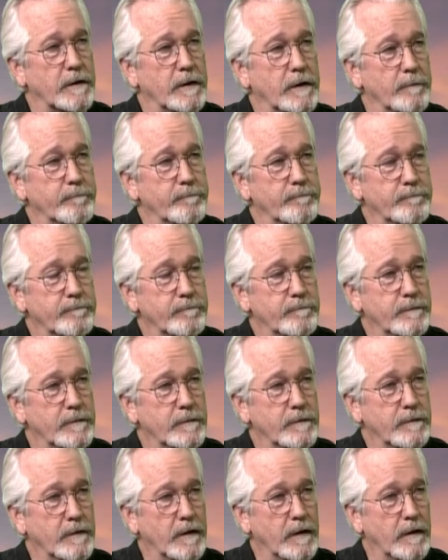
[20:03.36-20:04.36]
time.
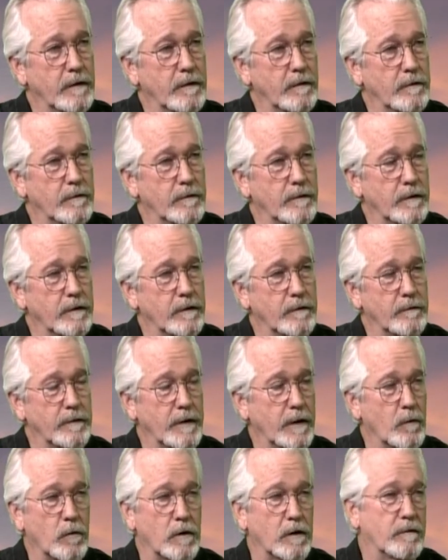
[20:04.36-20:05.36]

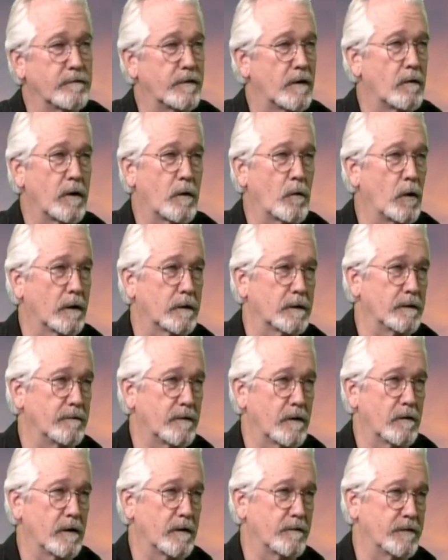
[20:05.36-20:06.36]
They work very quickly,
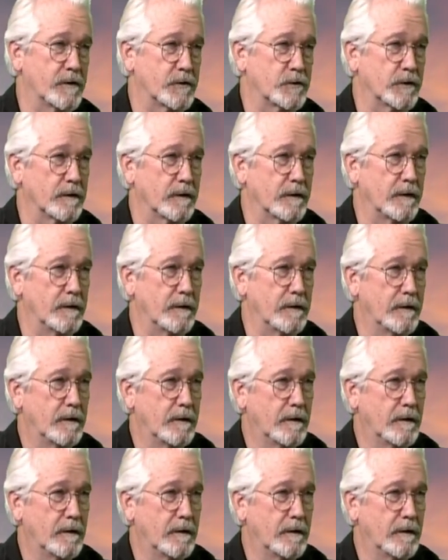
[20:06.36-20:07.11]
very efficiently,